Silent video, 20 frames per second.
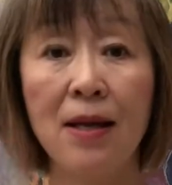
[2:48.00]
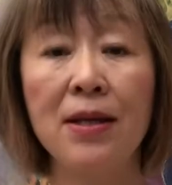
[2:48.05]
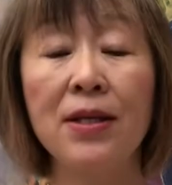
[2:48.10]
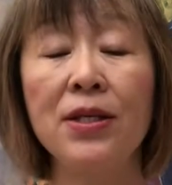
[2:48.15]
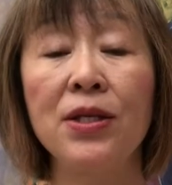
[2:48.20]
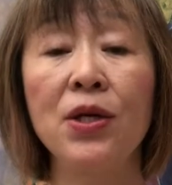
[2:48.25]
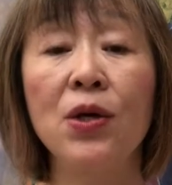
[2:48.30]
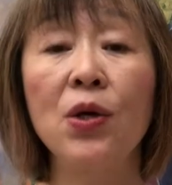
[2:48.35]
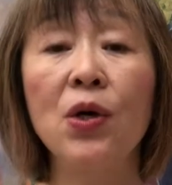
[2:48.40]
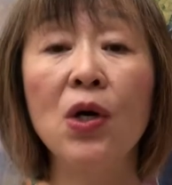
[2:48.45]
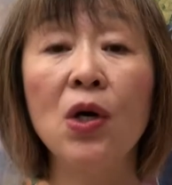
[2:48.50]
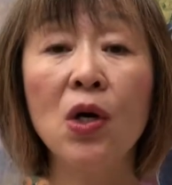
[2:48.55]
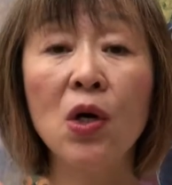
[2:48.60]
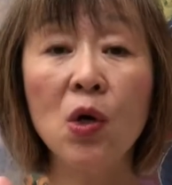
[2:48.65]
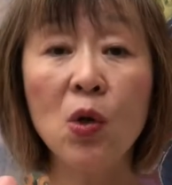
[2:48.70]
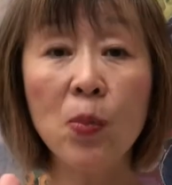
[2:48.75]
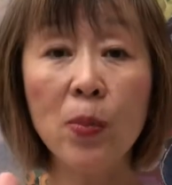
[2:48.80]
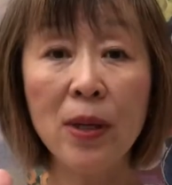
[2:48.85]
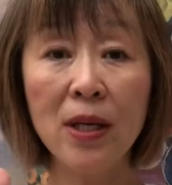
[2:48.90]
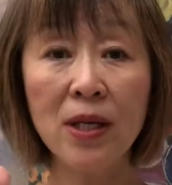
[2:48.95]
You
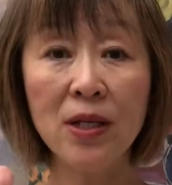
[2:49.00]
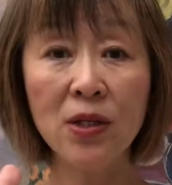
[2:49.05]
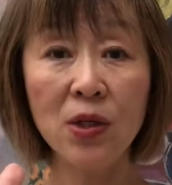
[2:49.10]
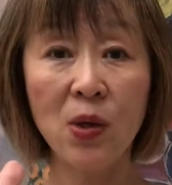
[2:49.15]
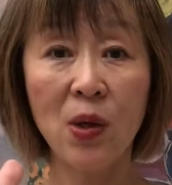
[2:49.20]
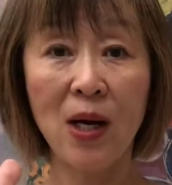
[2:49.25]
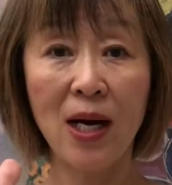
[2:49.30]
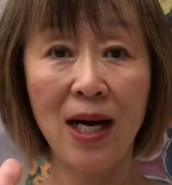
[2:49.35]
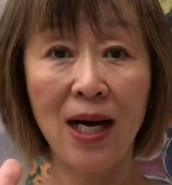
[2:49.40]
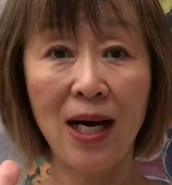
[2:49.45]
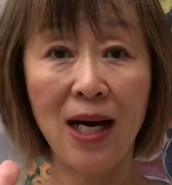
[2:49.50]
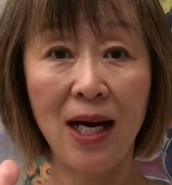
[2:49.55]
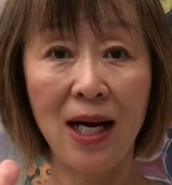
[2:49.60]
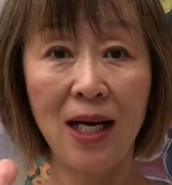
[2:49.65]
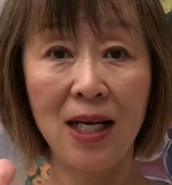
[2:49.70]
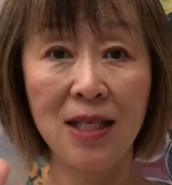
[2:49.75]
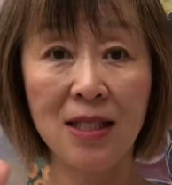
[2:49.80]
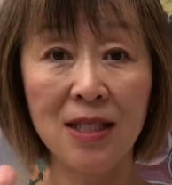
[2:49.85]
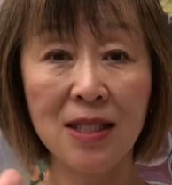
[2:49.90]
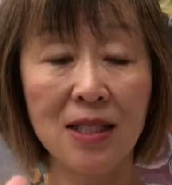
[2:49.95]
open your
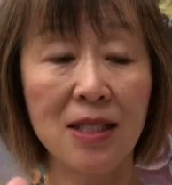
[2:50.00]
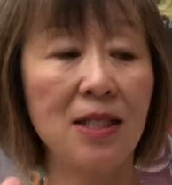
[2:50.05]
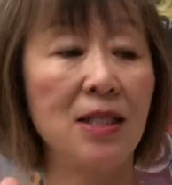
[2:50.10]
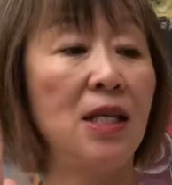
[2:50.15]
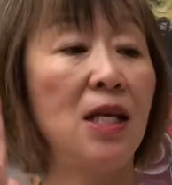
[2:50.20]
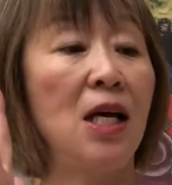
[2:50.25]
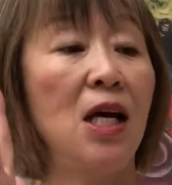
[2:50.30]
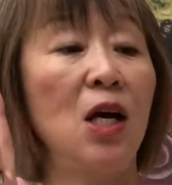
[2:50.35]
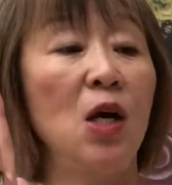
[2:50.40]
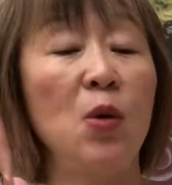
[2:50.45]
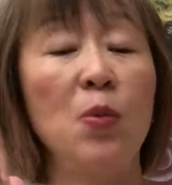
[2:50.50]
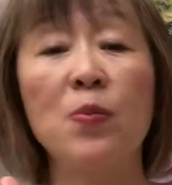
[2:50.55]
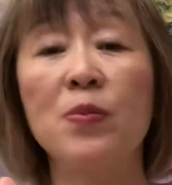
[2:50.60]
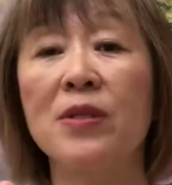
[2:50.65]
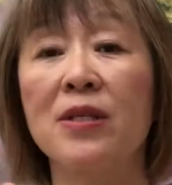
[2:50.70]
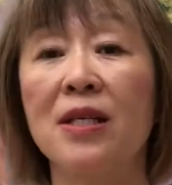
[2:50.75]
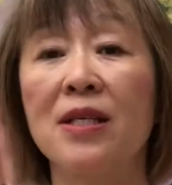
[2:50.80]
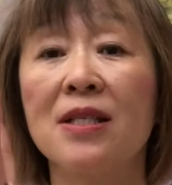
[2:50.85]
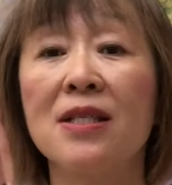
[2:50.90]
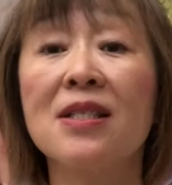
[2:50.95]
hands
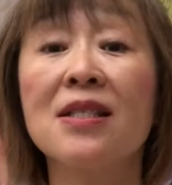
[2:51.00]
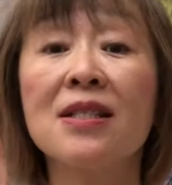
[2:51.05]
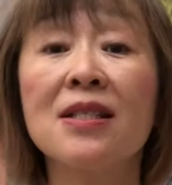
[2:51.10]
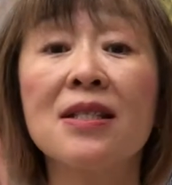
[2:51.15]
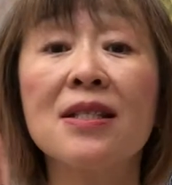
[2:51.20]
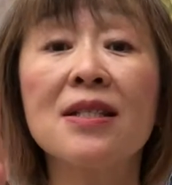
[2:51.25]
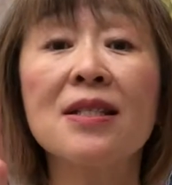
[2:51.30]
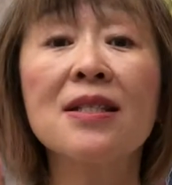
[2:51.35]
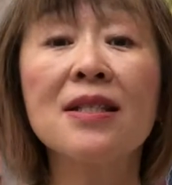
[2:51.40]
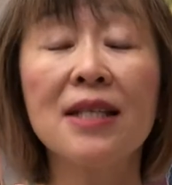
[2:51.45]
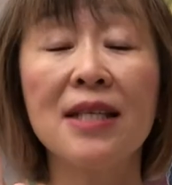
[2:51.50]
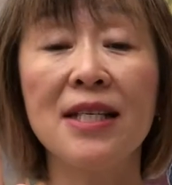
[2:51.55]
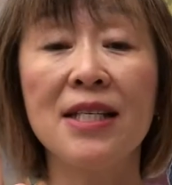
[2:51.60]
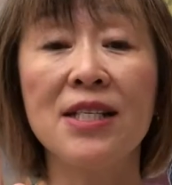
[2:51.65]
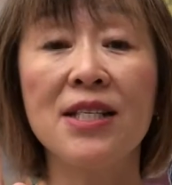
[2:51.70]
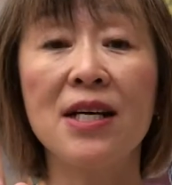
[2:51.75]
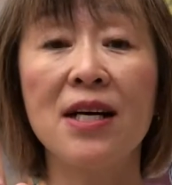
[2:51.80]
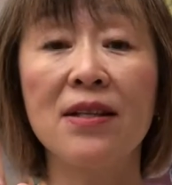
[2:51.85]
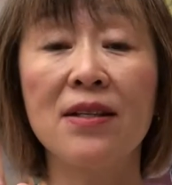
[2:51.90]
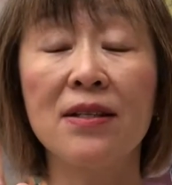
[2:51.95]
opposite
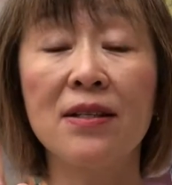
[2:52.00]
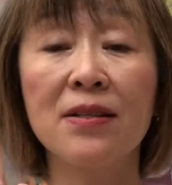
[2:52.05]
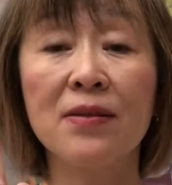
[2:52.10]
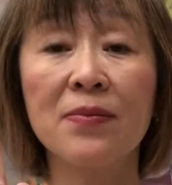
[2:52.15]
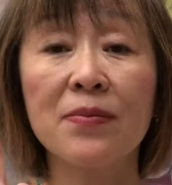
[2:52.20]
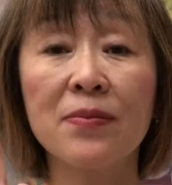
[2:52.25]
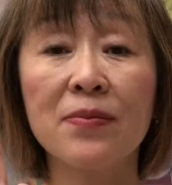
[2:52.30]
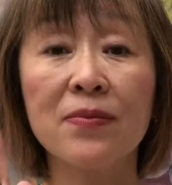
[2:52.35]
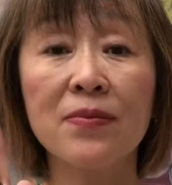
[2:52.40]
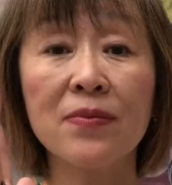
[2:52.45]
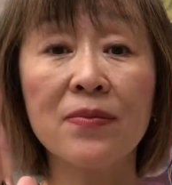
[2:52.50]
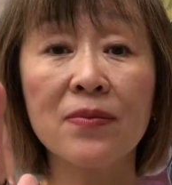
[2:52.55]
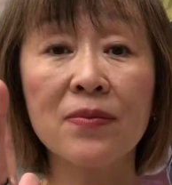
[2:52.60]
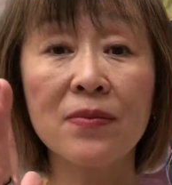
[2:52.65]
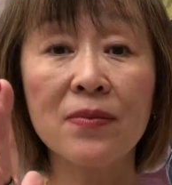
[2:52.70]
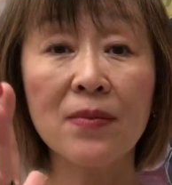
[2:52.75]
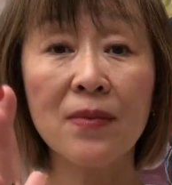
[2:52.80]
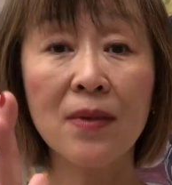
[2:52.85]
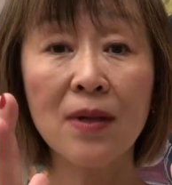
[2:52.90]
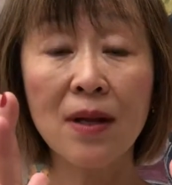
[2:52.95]
each other,
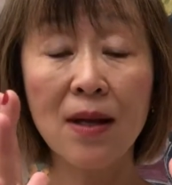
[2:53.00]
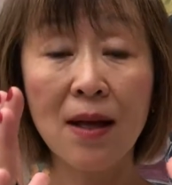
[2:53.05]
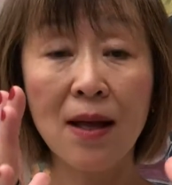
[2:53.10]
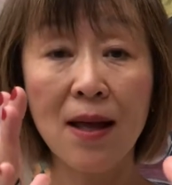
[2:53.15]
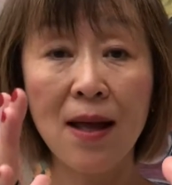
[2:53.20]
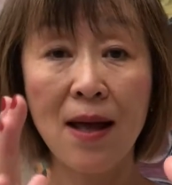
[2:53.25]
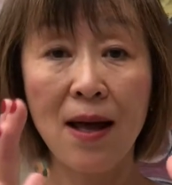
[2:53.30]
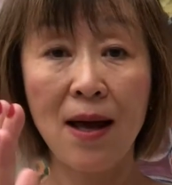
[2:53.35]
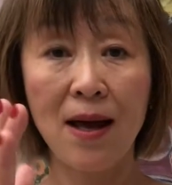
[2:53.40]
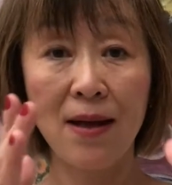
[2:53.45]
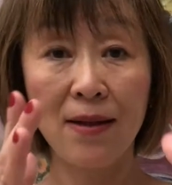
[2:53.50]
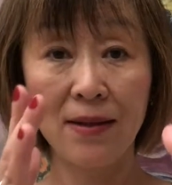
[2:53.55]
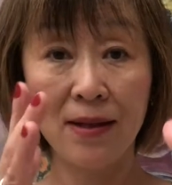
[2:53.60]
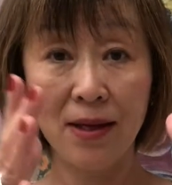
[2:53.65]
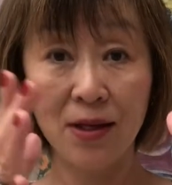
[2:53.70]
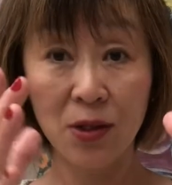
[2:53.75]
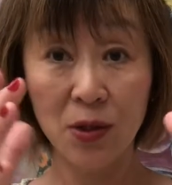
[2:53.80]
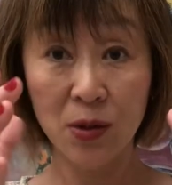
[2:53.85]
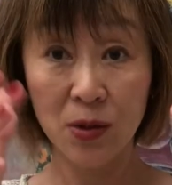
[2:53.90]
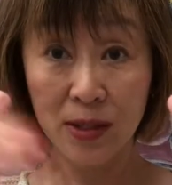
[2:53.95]
and
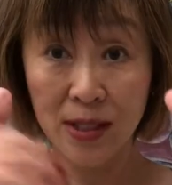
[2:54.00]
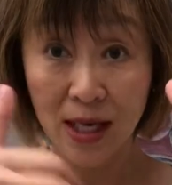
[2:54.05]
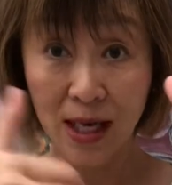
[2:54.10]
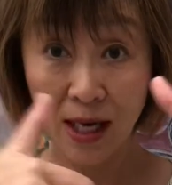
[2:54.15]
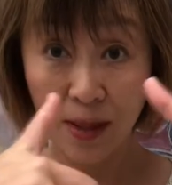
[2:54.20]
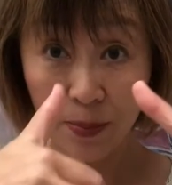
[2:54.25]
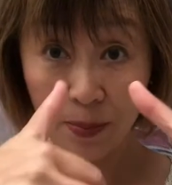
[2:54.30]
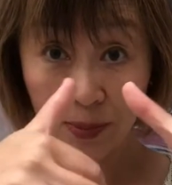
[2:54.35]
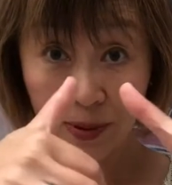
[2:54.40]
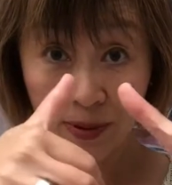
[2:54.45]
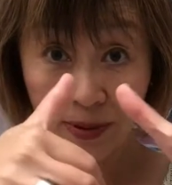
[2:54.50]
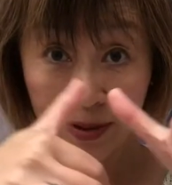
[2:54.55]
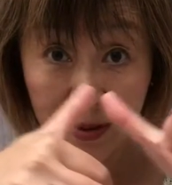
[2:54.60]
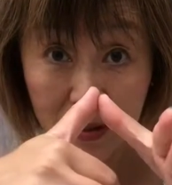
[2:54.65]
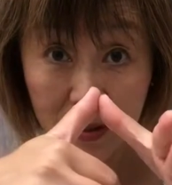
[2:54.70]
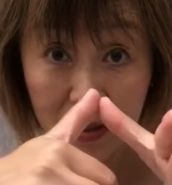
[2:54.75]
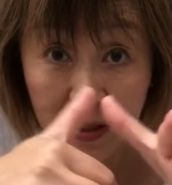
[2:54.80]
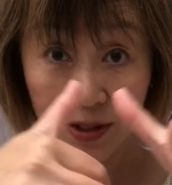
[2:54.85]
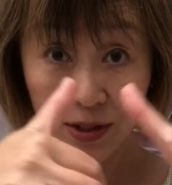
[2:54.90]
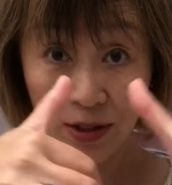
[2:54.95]
then you tap
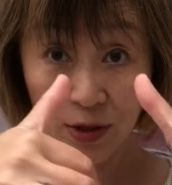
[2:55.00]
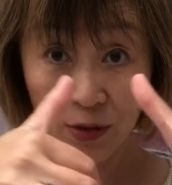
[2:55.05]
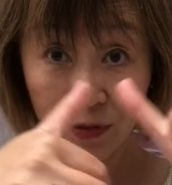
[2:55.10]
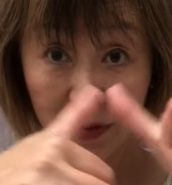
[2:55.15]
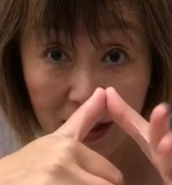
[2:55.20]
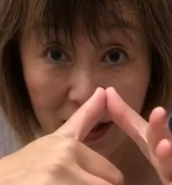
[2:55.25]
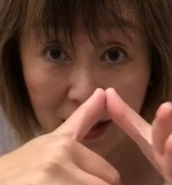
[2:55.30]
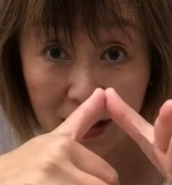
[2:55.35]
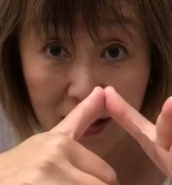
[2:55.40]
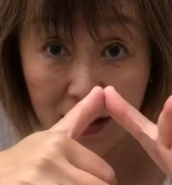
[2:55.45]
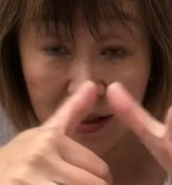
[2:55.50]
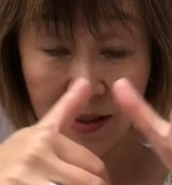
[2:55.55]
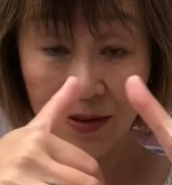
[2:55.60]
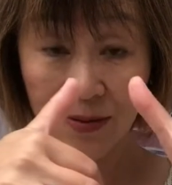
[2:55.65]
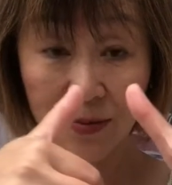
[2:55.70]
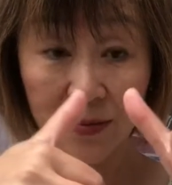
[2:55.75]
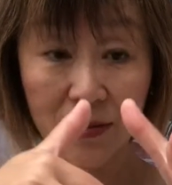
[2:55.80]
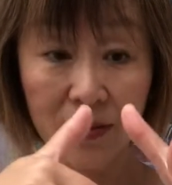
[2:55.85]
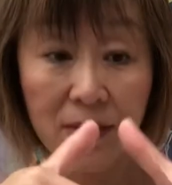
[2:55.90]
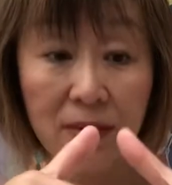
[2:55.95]
your fingers.
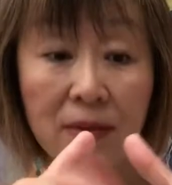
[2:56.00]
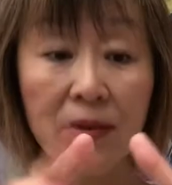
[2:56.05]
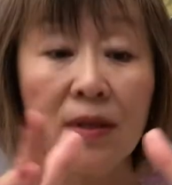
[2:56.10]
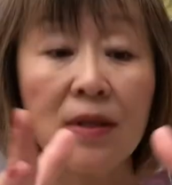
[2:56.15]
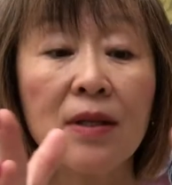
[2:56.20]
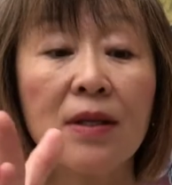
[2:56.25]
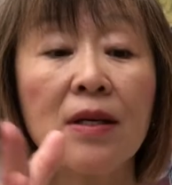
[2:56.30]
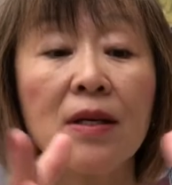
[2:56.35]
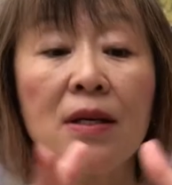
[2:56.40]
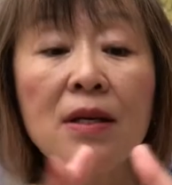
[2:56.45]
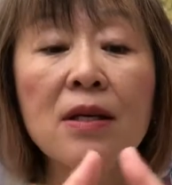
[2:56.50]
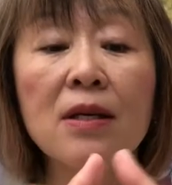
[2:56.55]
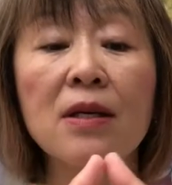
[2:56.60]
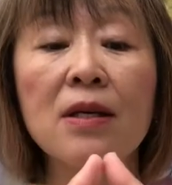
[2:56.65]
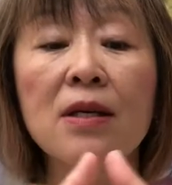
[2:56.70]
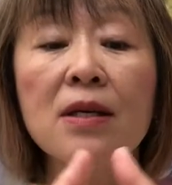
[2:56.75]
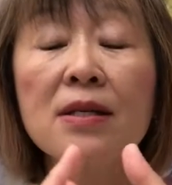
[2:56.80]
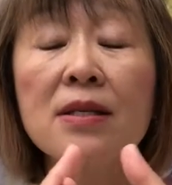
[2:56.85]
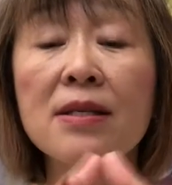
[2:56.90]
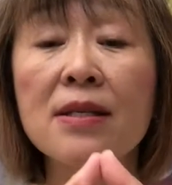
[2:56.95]

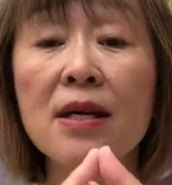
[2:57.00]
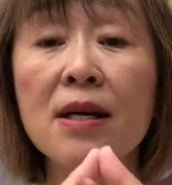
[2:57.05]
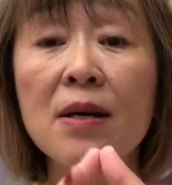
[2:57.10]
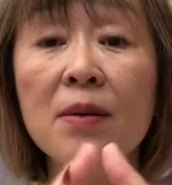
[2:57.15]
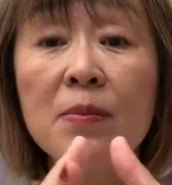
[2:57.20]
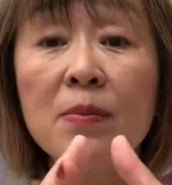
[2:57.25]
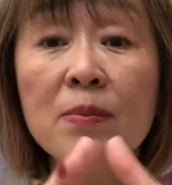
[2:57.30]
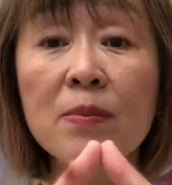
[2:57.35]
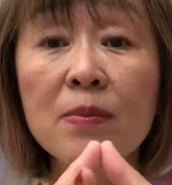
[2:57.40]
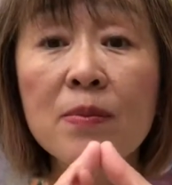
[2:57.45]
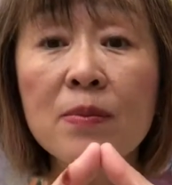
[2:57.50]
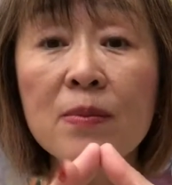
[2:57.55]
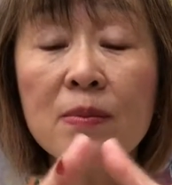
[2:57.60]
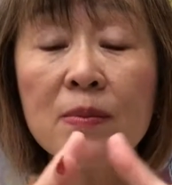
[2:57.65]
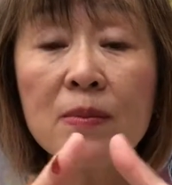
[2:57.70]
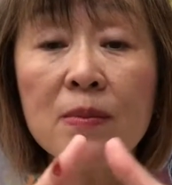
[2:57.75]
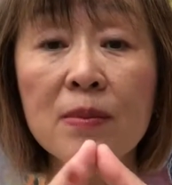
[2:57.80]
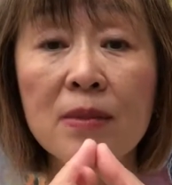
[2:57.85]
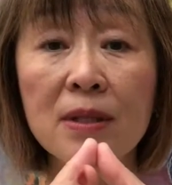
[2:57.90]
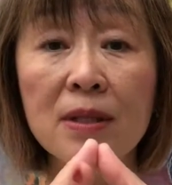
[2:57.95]
Thumb,
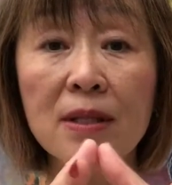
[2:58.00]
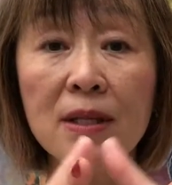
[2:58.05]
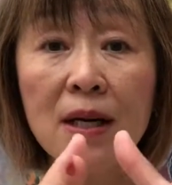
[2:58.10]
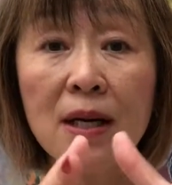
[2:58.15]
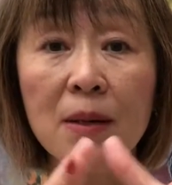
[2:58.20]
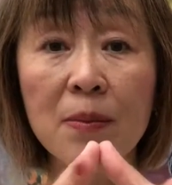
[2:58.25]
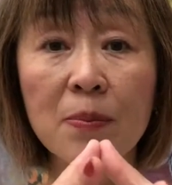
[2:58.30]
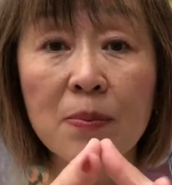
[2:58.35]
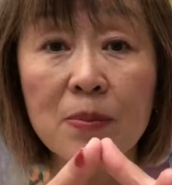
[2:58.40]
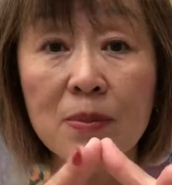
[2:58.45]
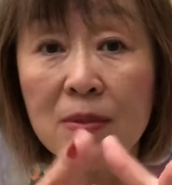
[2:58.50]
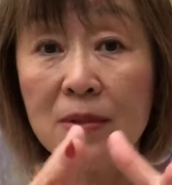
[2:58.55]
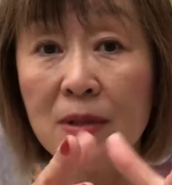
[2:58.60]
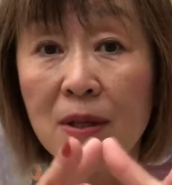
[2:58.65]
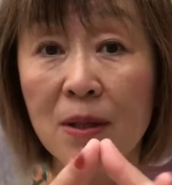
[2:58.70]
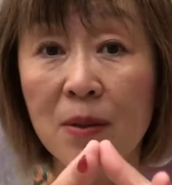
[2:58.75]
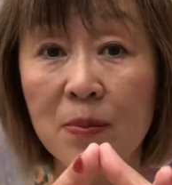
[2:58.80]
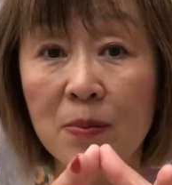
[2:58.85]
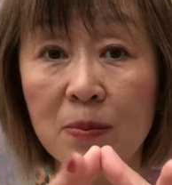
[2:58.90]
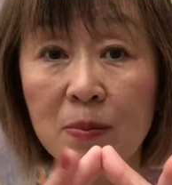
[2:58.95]
tap
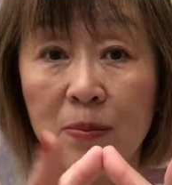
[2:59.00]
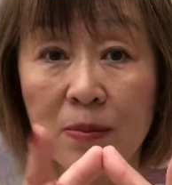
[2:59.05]
thumb.